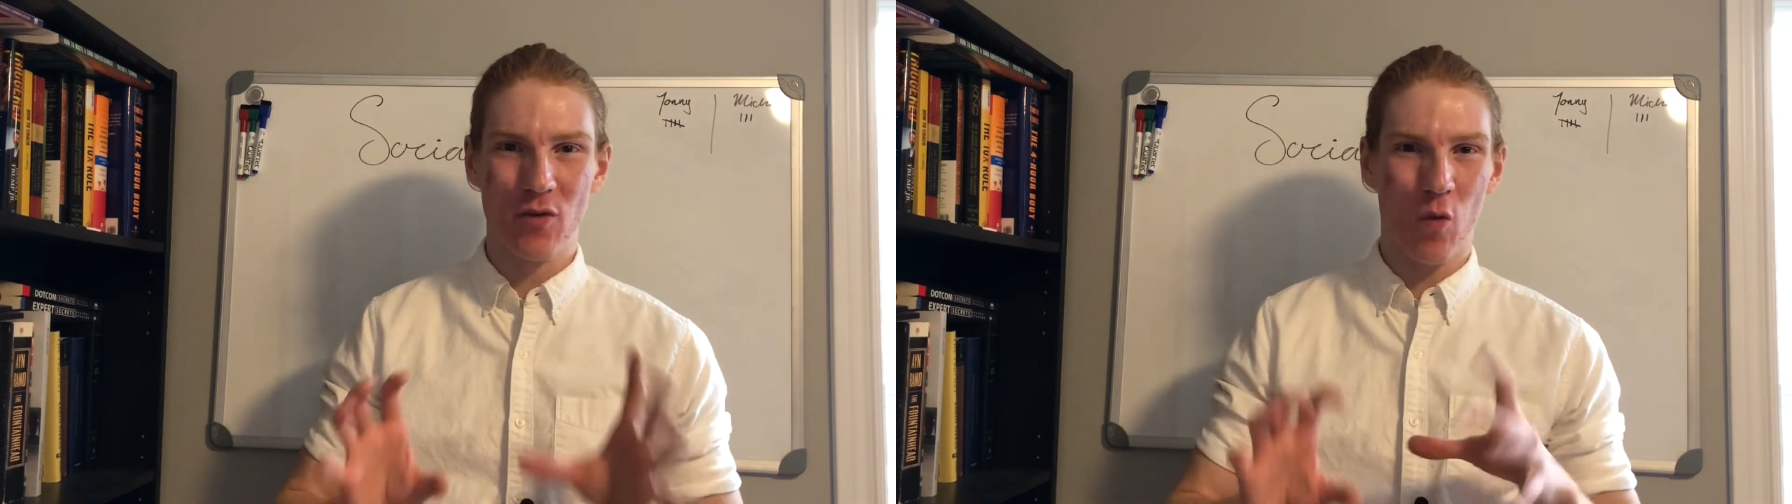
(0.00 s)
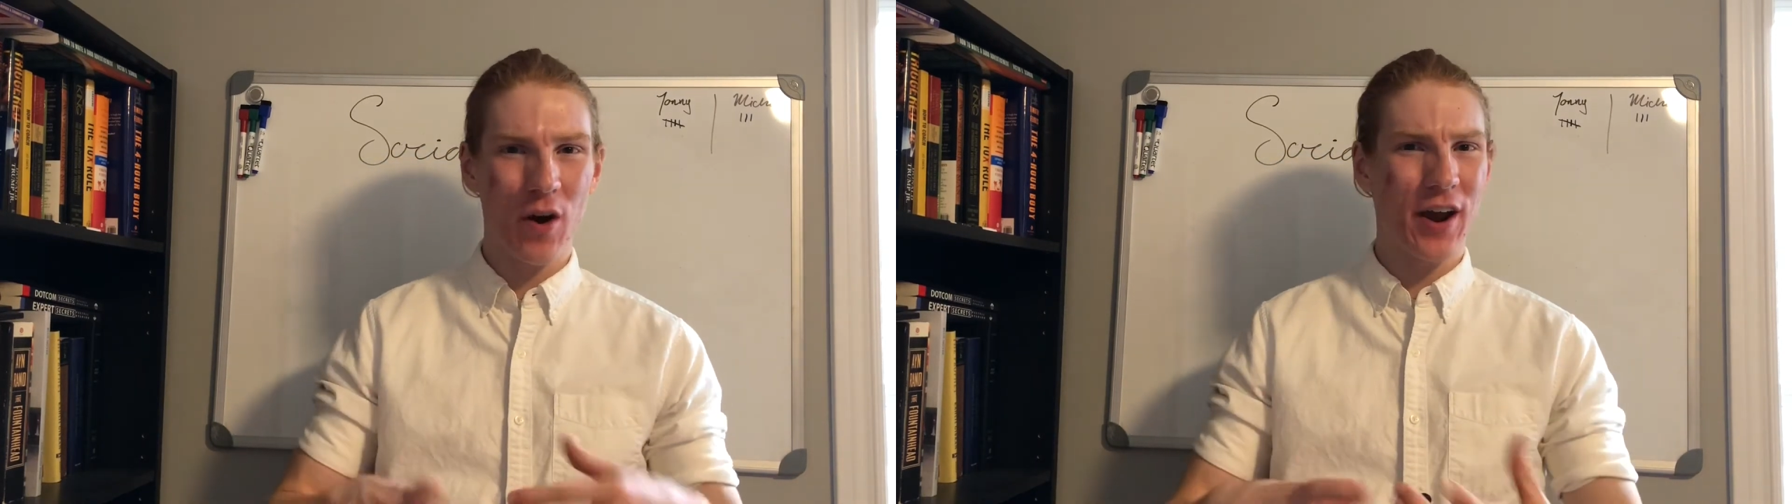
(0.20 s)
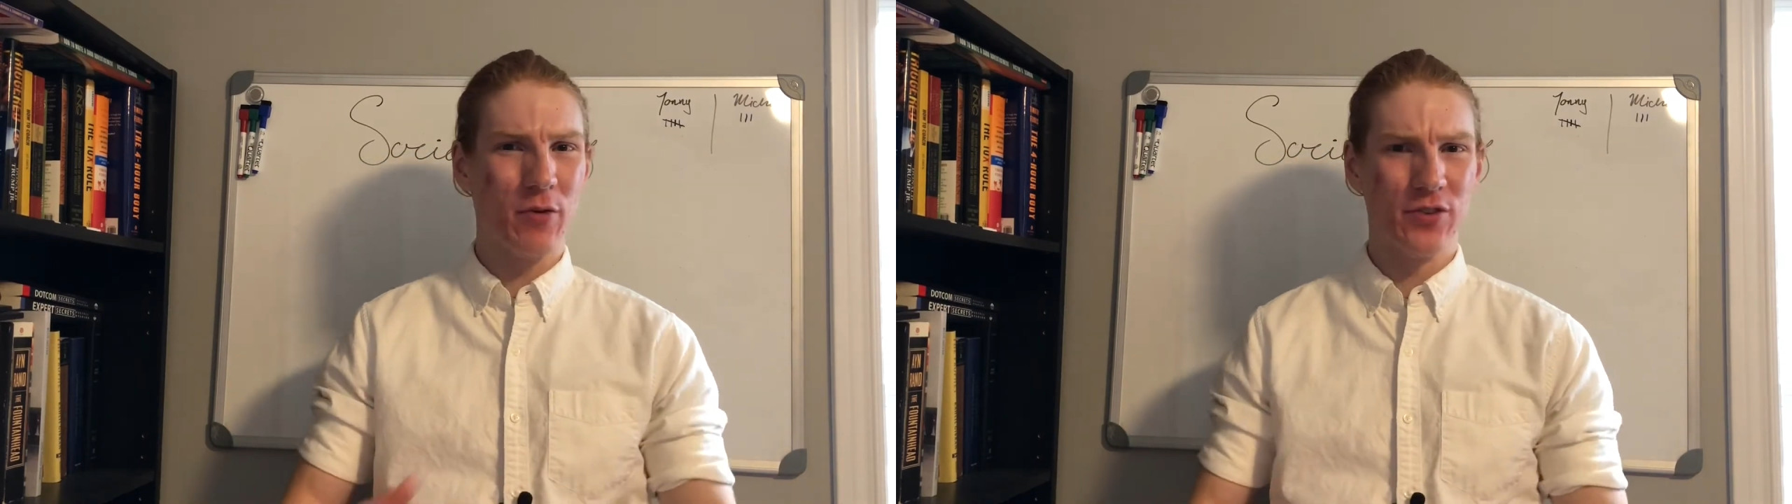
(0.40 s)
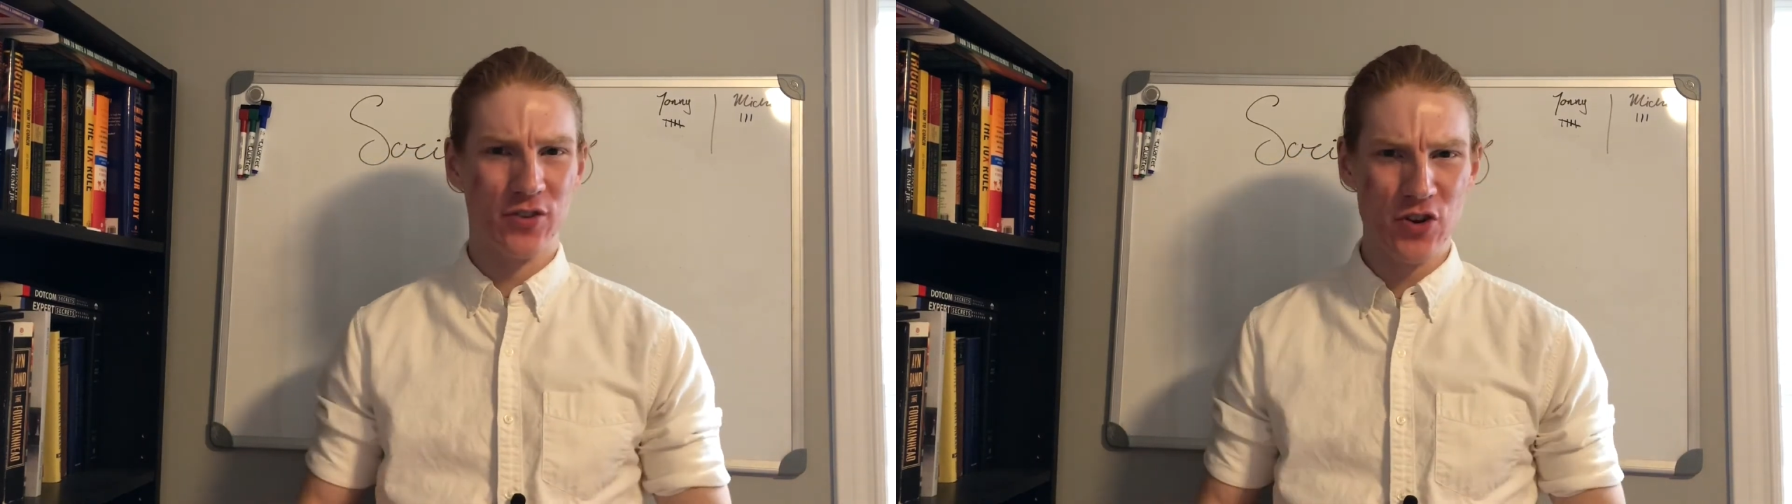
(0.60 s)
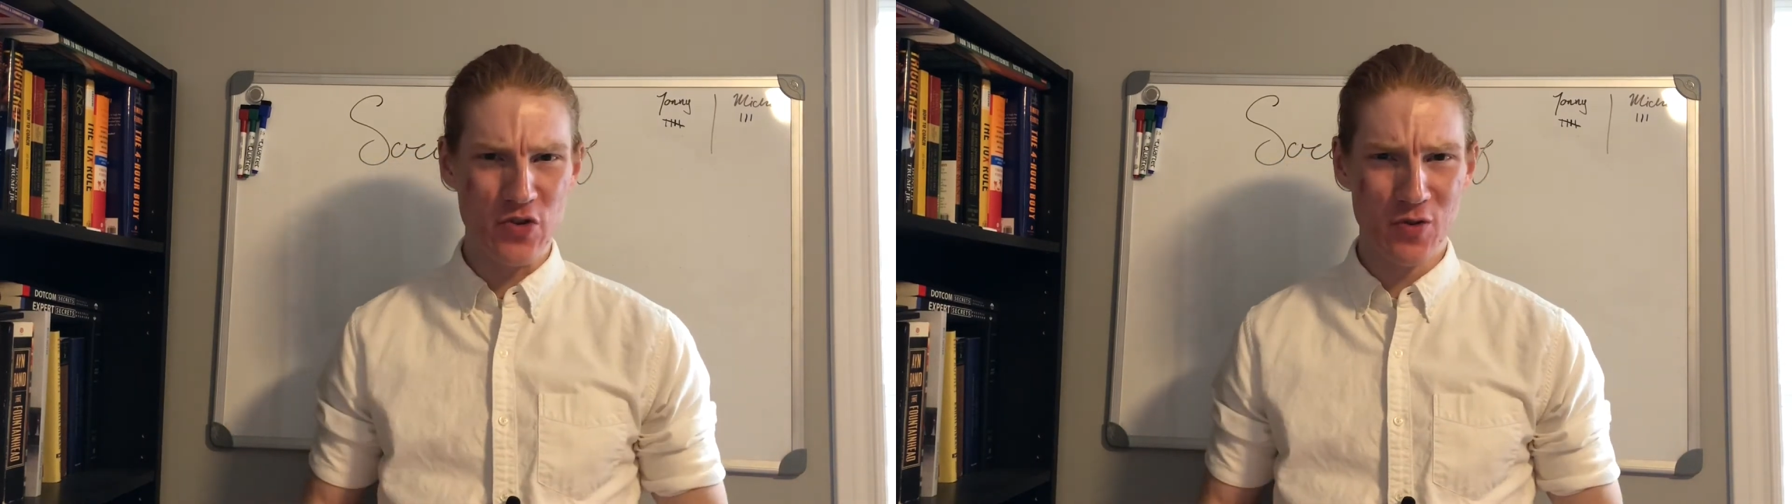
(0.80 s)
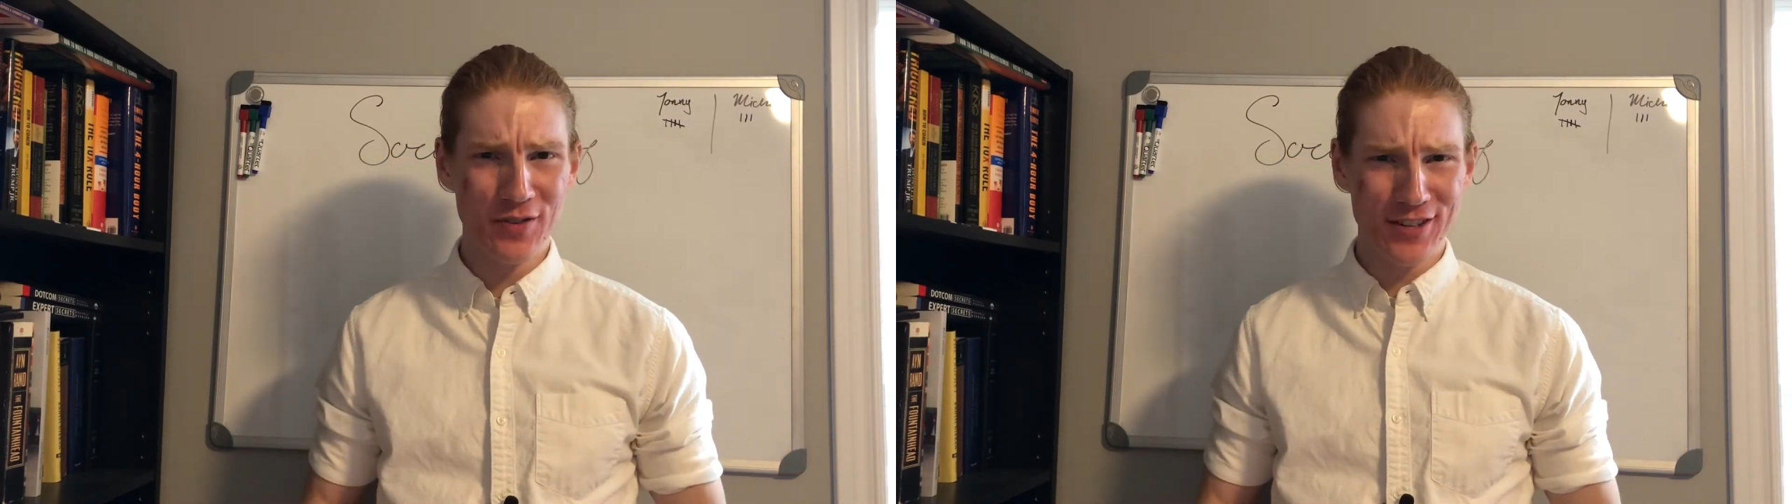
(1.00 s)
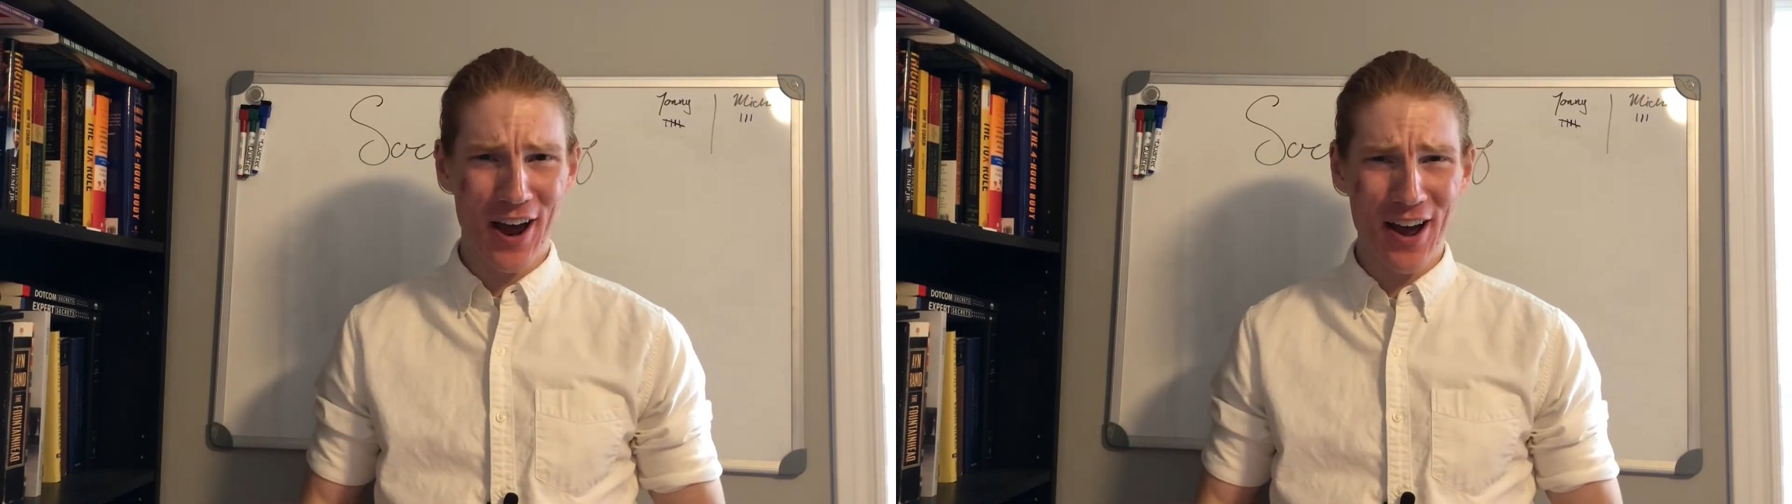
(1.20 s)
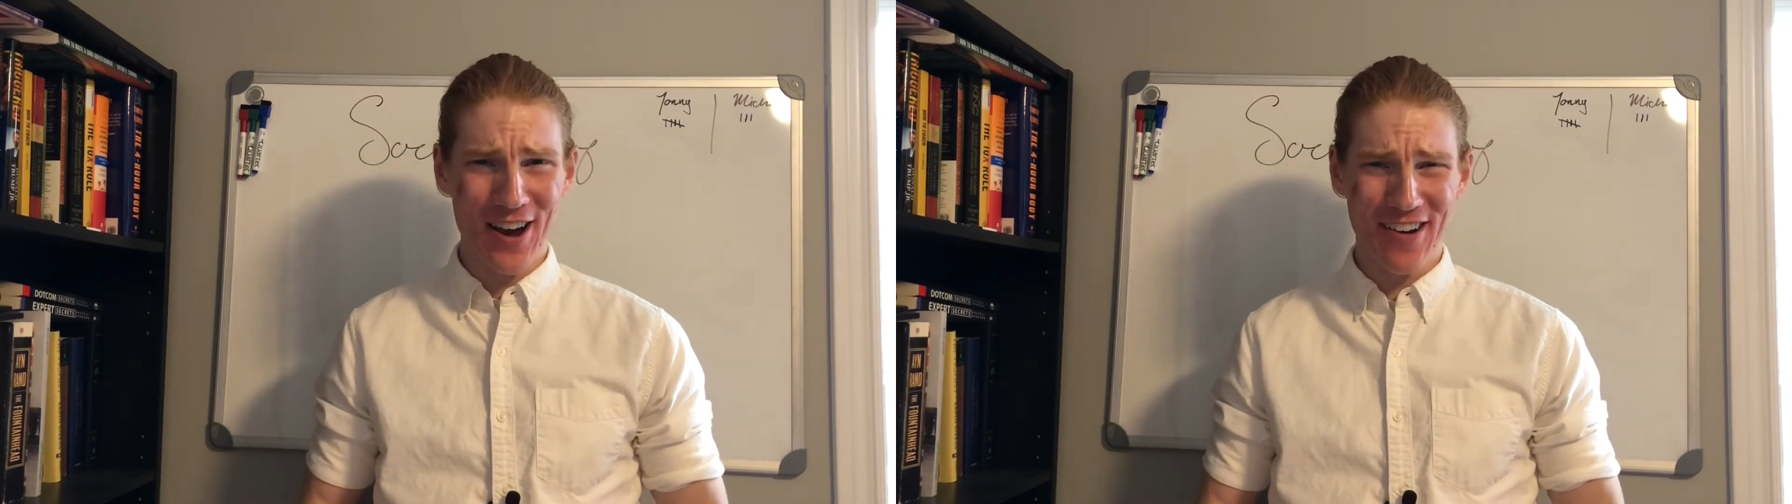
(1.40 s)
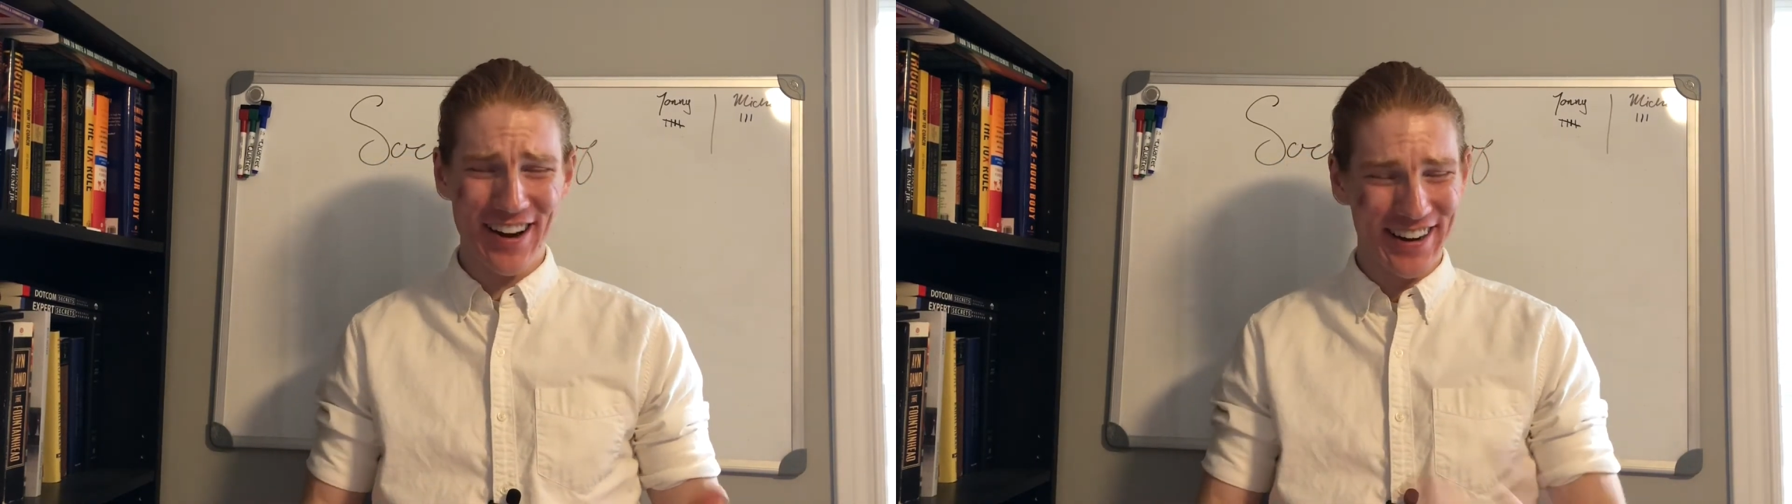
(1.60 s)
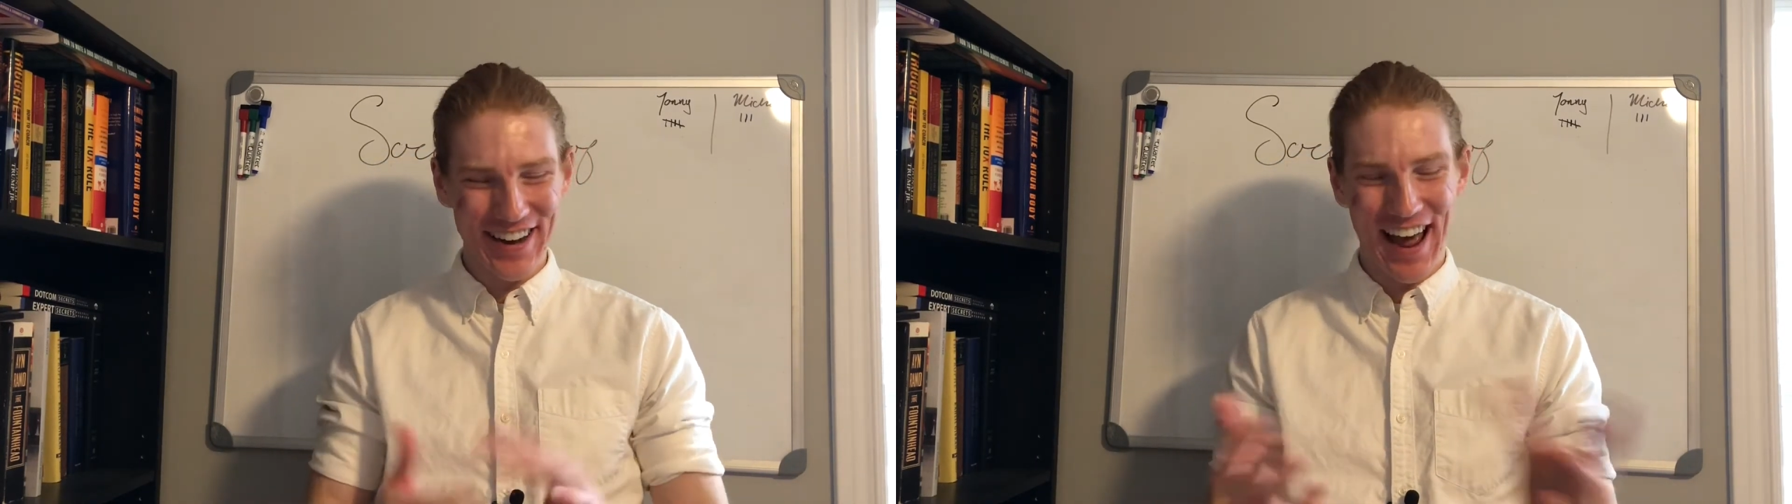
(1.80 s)
One, I was new, so I
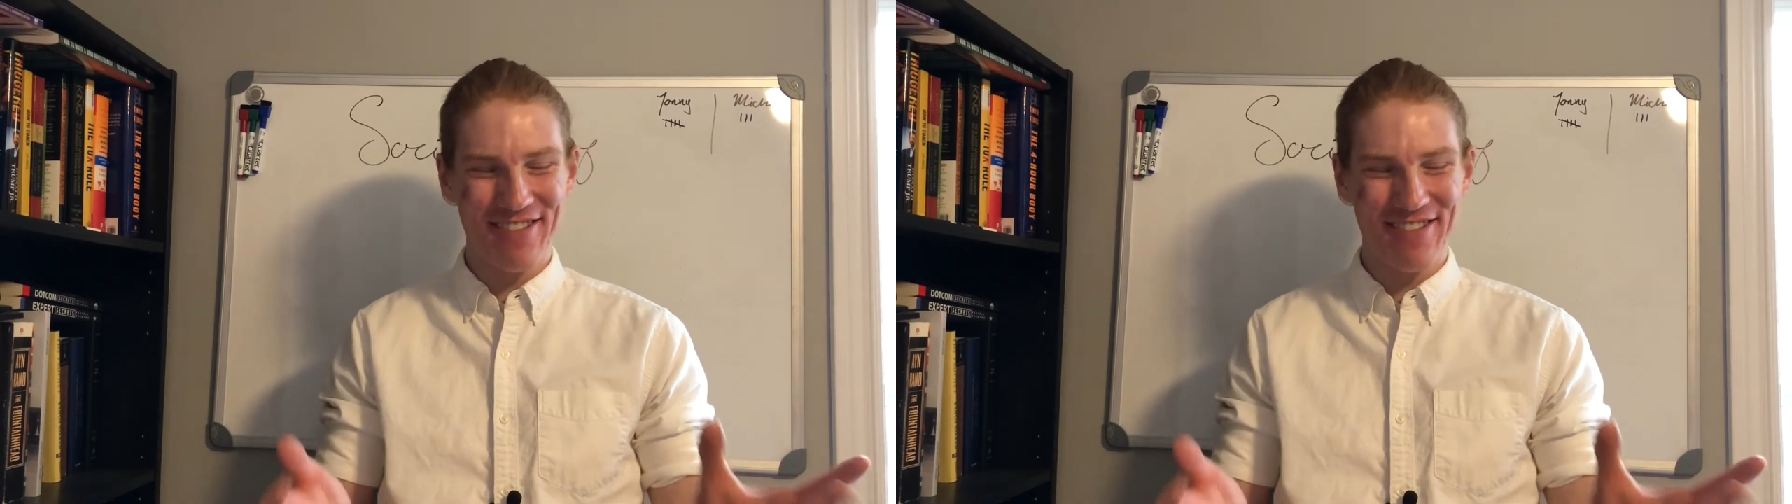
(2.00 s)
didn't have